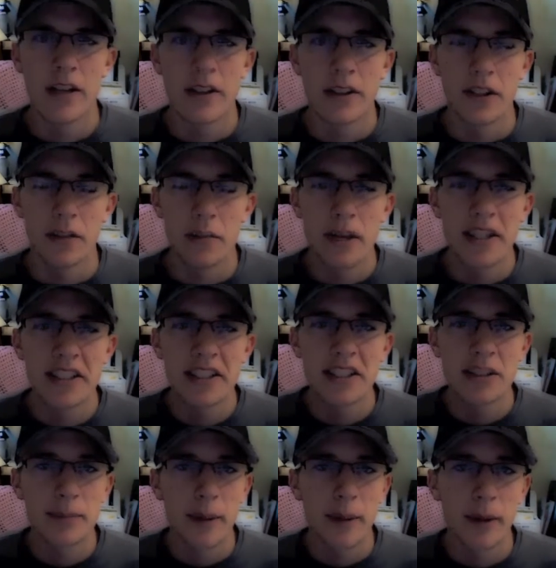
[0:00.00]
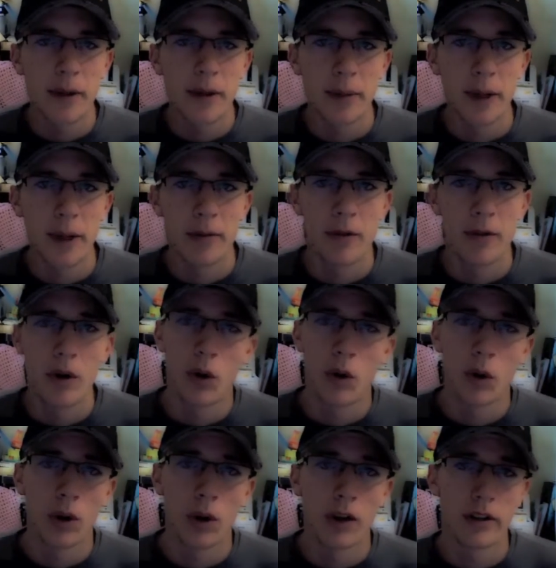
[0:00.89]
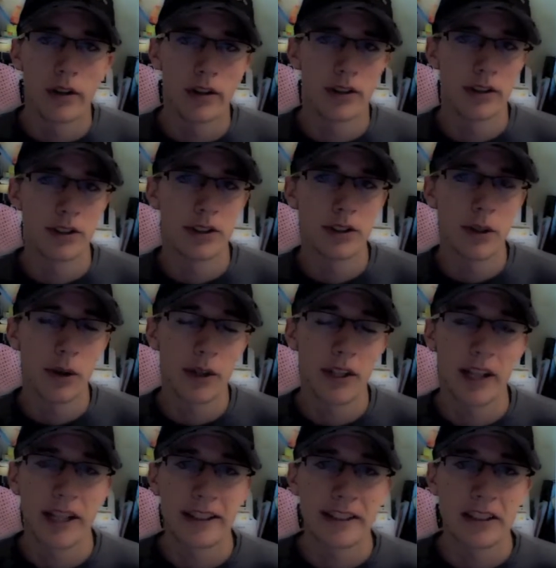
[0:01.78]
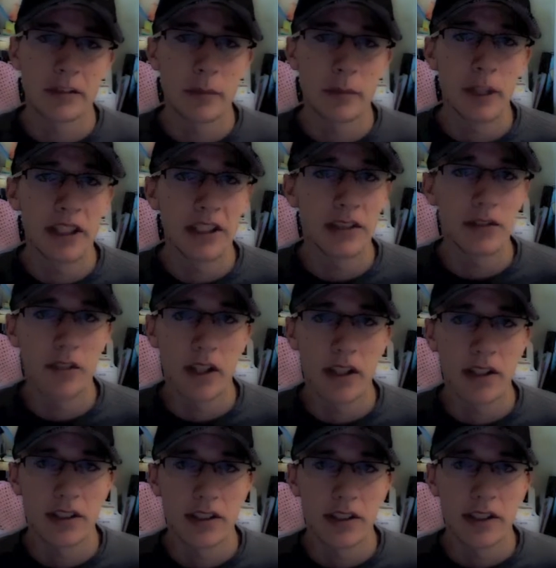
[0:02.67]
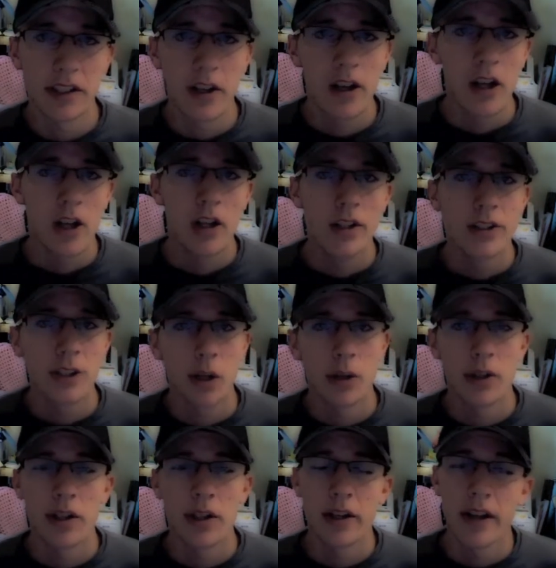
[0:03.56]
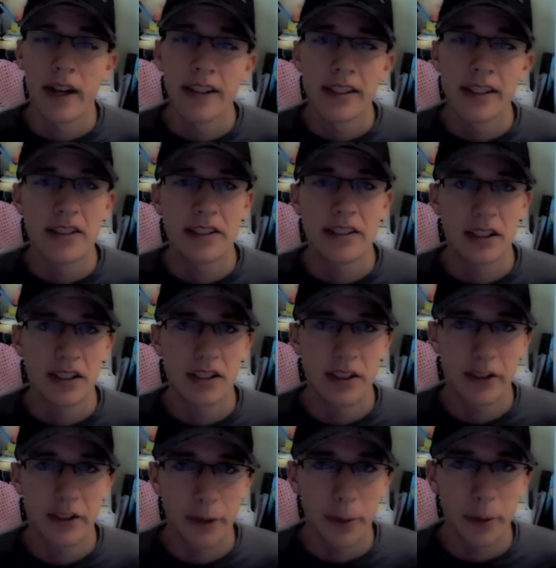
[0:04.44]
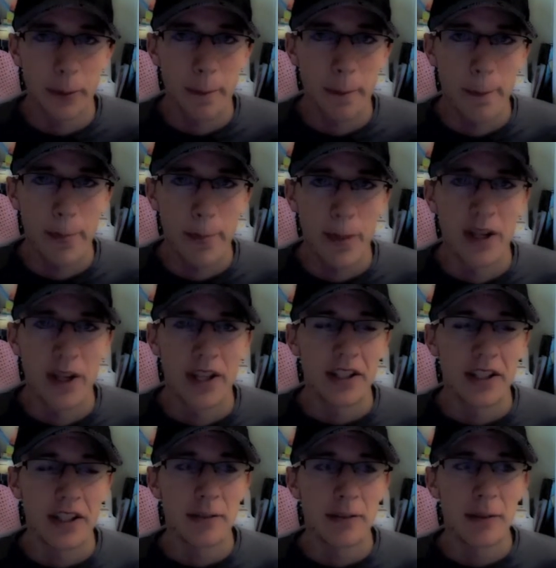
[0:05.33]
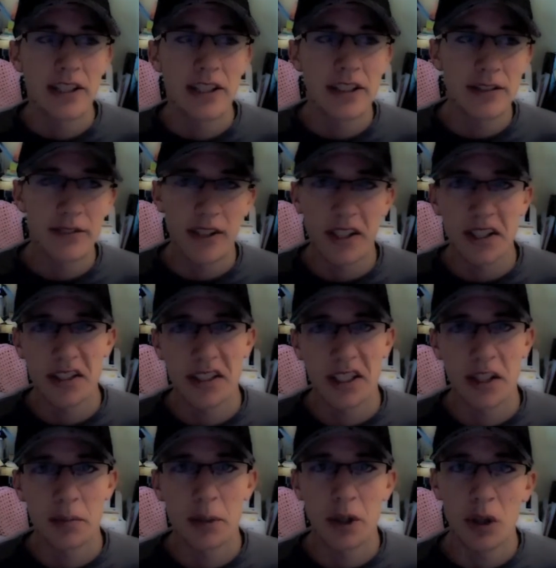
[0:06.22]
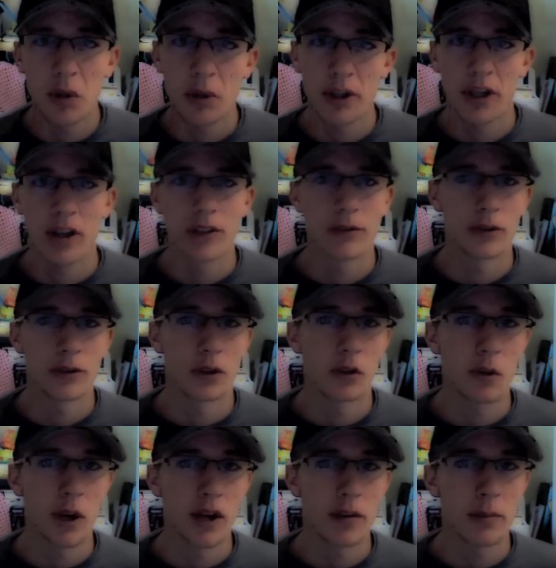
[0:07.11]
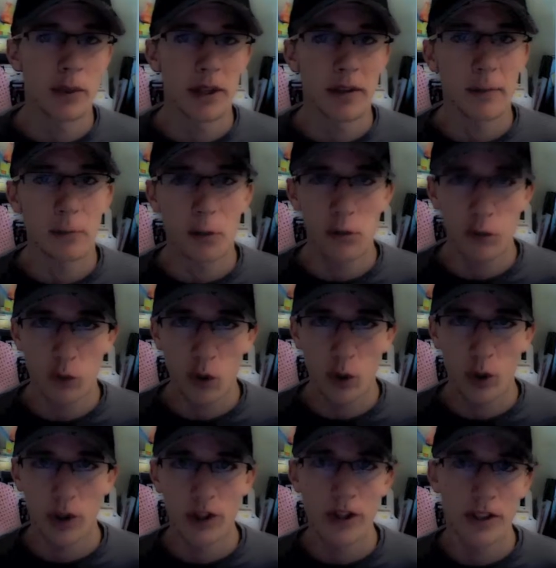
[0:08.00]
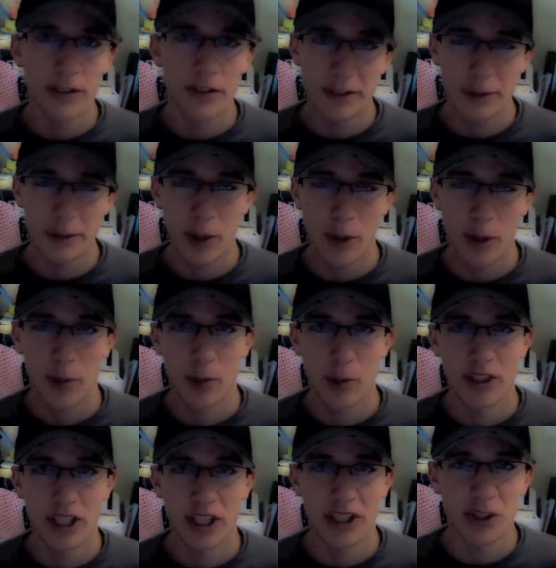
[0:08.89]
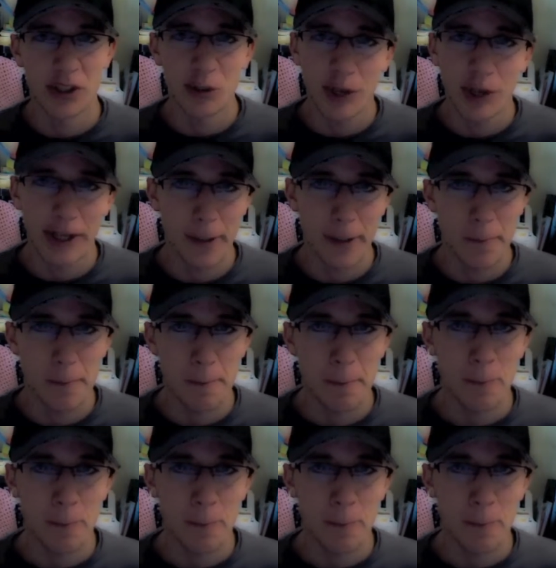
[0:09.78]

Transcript: The Amazing Spider-Man, or starting as The Amazing Fantasy, started in 1962. The Amazing Fantasy had been going on for quite a bit before Spider-Man was actually created.